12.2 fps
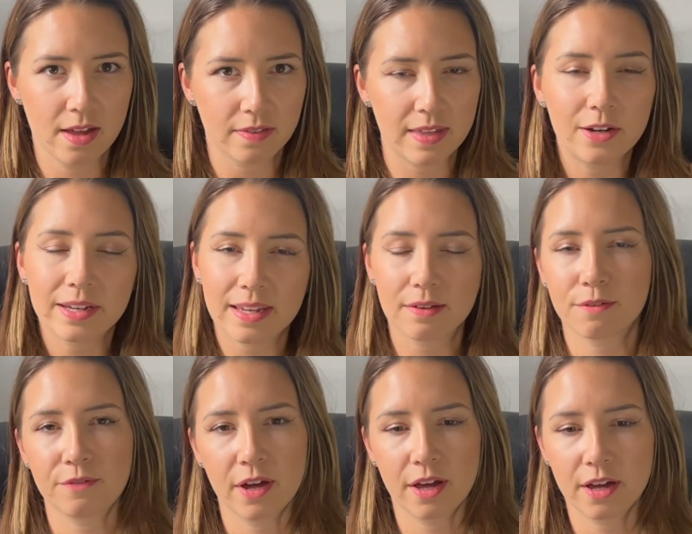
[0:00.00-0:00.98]
They're looking
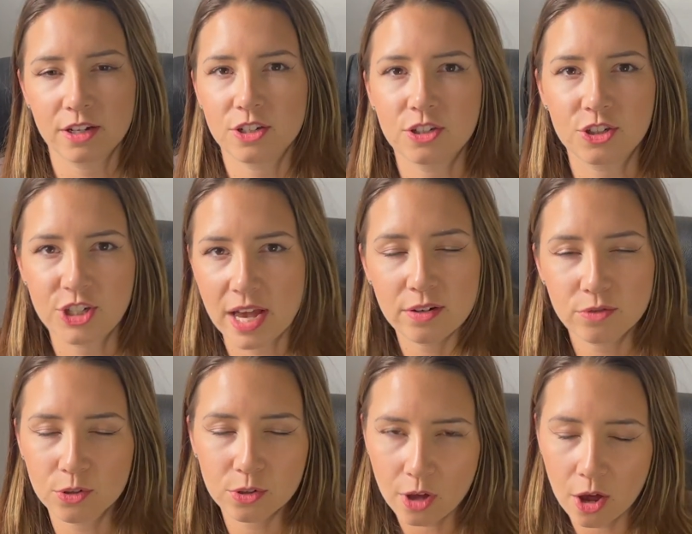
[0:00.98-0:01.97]
for
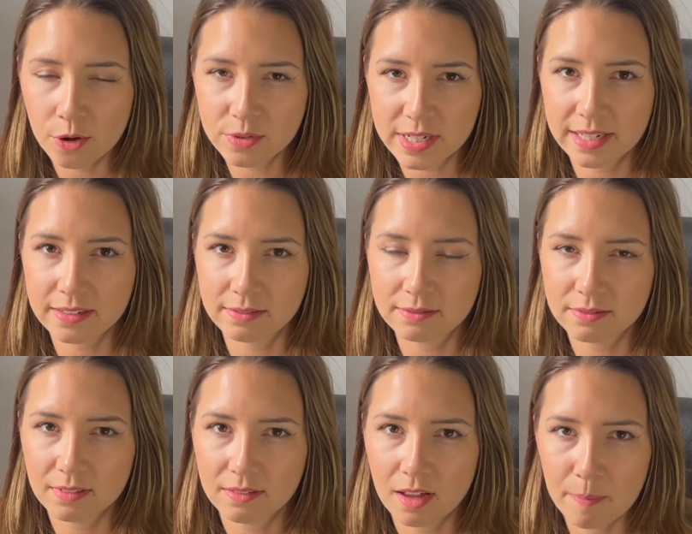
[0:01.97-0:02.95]
general coding
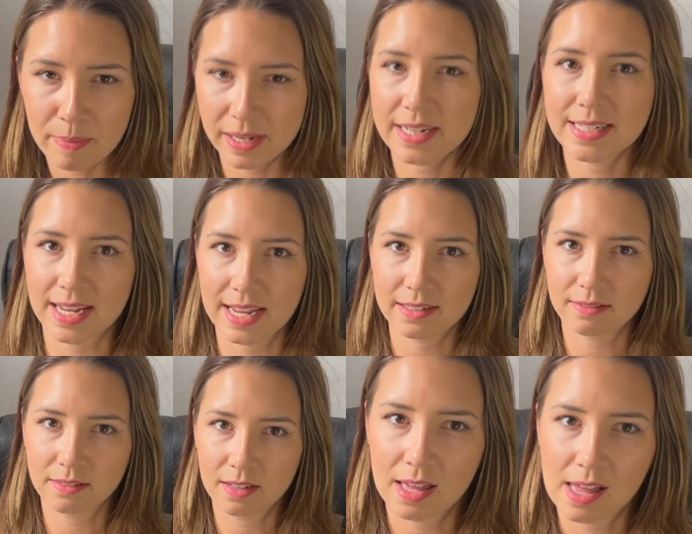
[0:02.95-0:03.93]
ability,
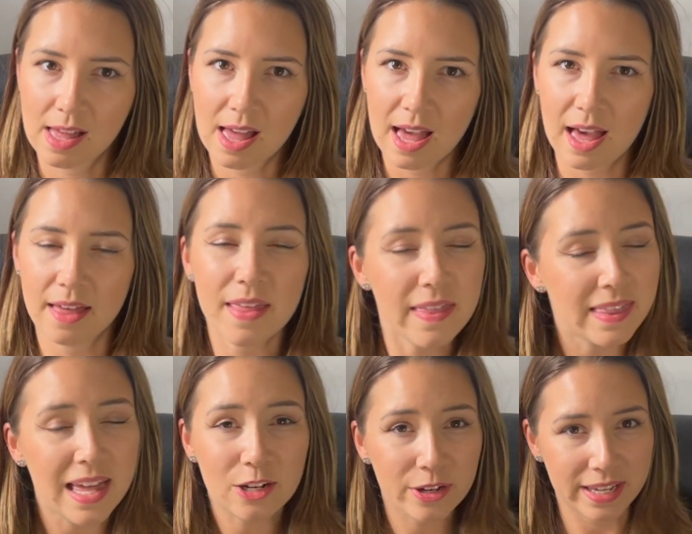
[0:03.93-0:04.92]
and then
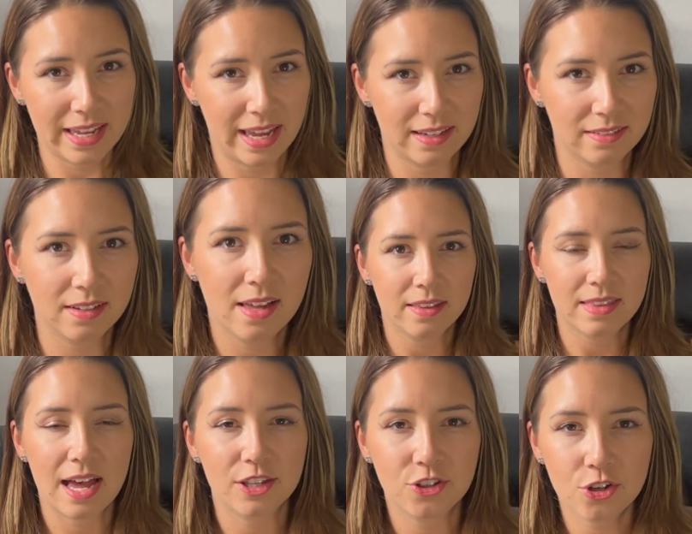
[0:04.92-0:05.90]
they're looking
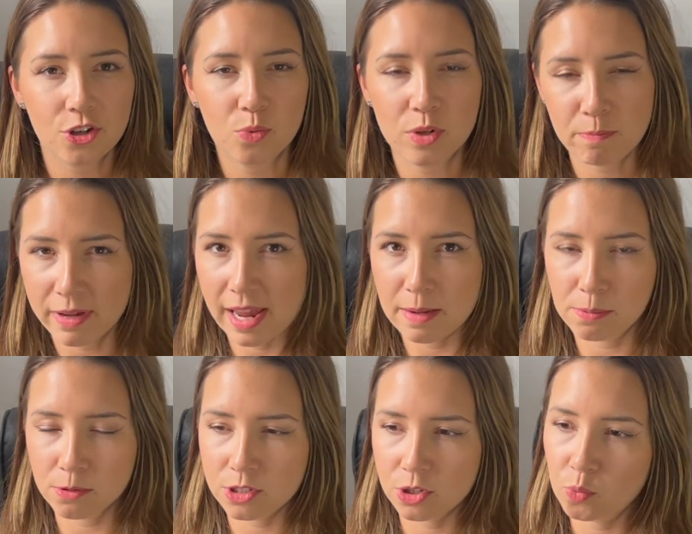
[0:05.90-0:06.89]
that you would be
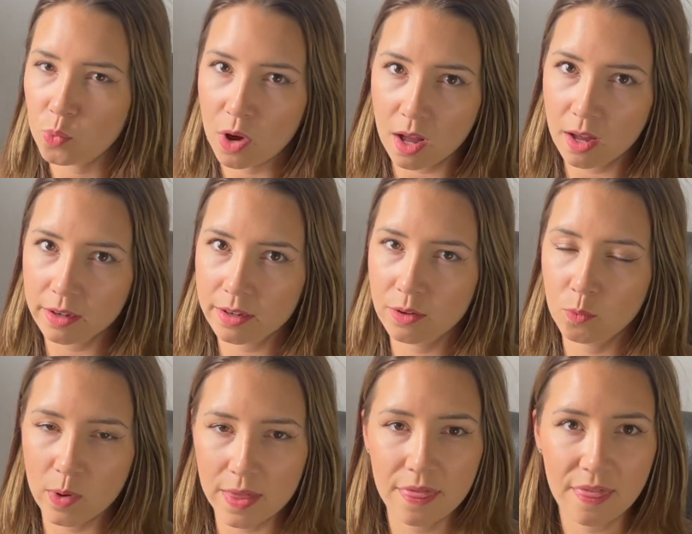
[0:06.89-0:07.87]
able to work
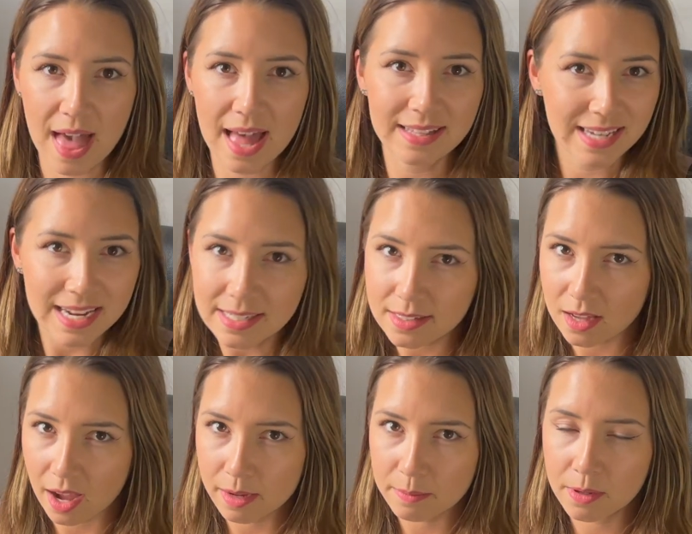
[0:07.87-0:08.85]
with their data
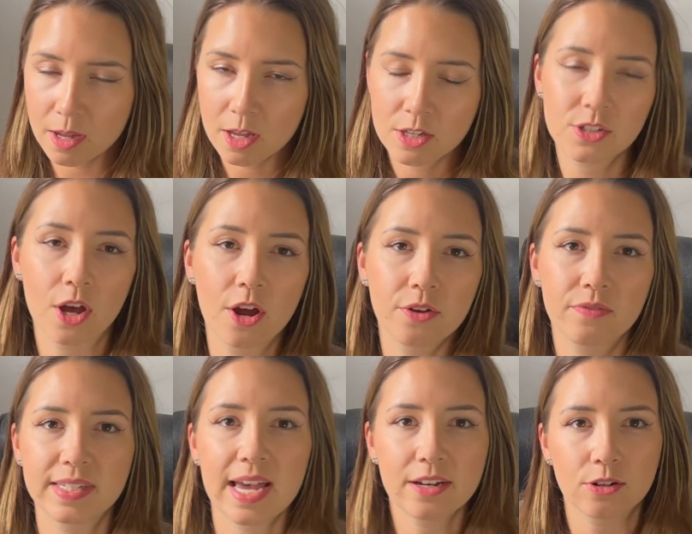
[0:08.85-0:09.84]
type. So the
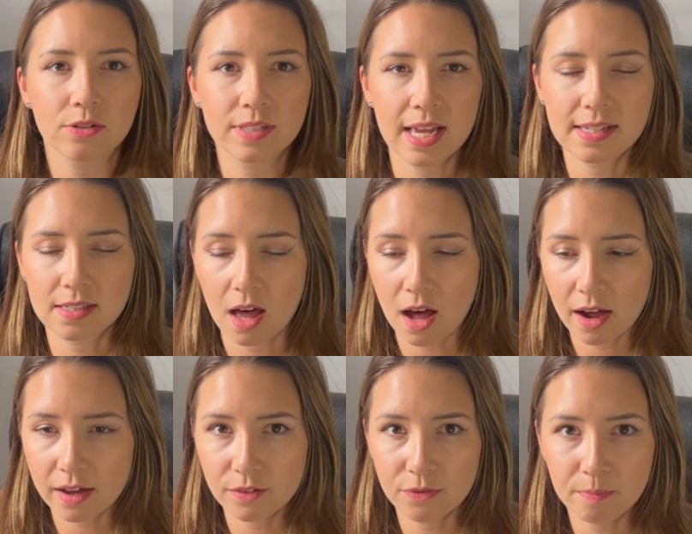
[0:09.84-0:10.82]
technical tests that
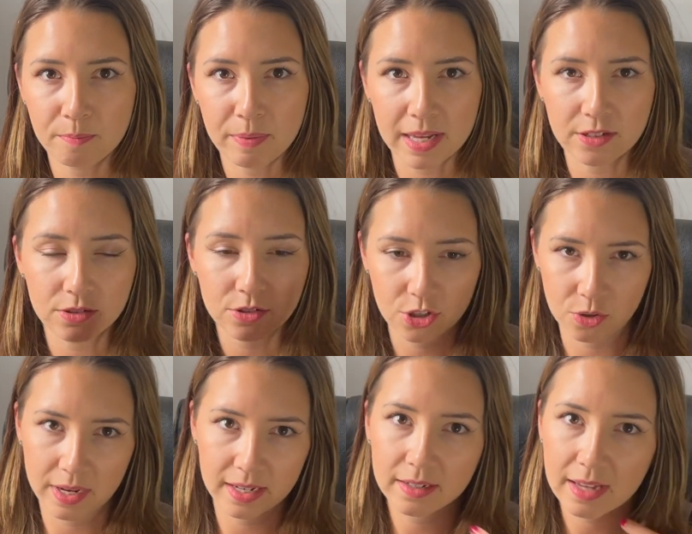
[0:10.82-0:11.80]
I've been
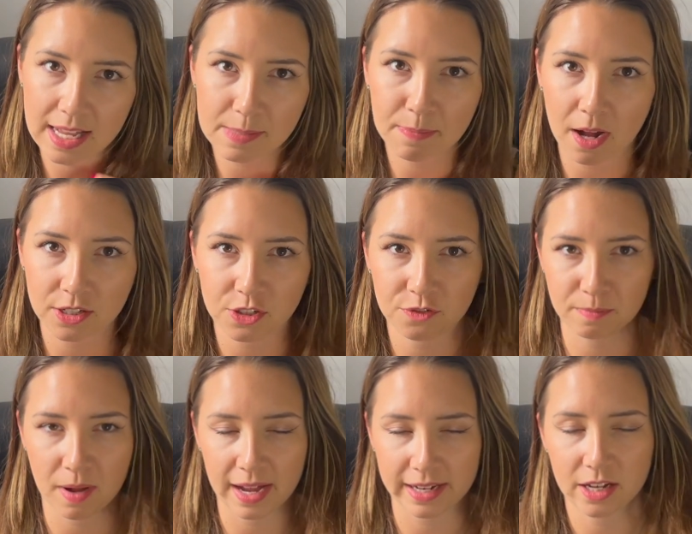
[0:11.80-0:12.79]
doing as part of
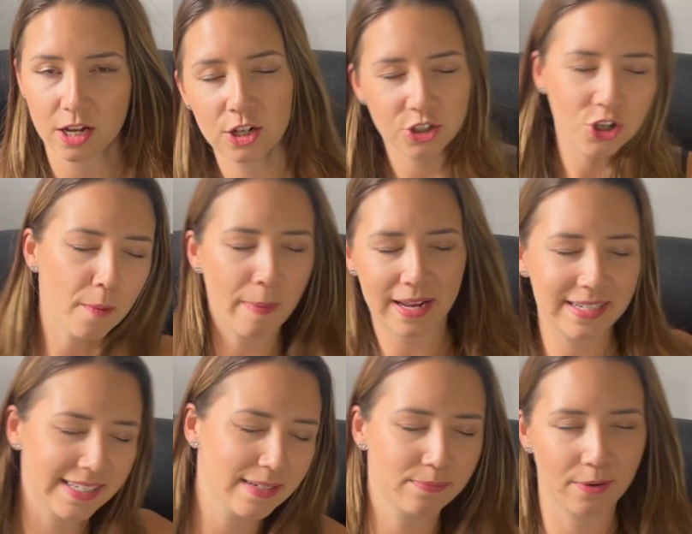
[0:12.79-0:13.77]
my job
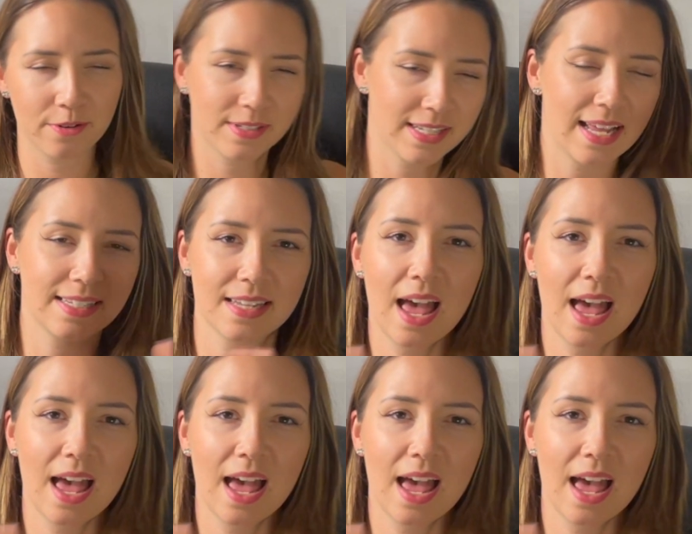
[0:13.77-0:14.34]
hunting process,